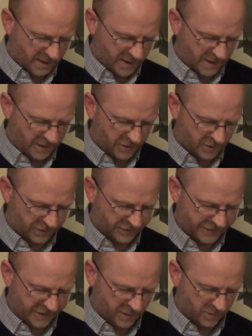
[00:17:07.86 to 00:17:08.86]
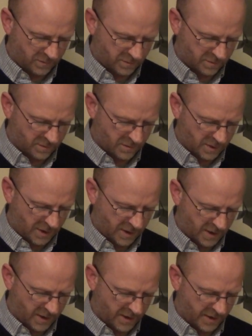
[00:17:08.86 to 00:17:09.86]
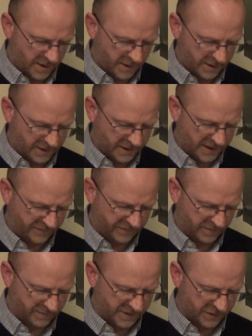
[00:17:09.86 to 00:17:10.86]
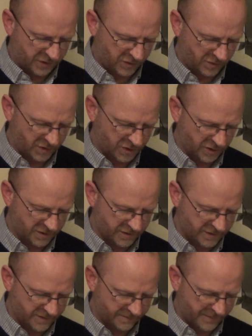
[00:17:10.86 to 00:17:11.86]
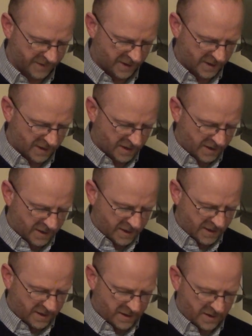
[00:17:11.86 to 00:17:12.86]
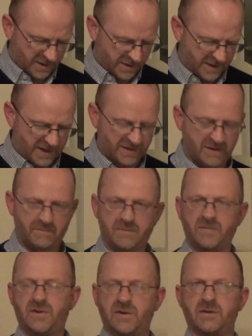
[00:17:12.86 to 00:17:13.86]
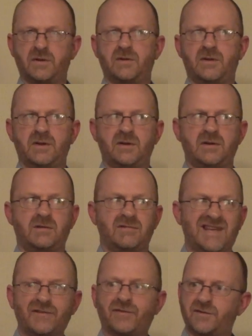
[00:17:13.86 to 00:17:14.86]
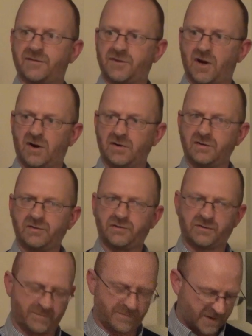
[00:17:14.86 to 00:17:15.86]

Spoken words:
It is also clear from the instructions that the gift of tongues,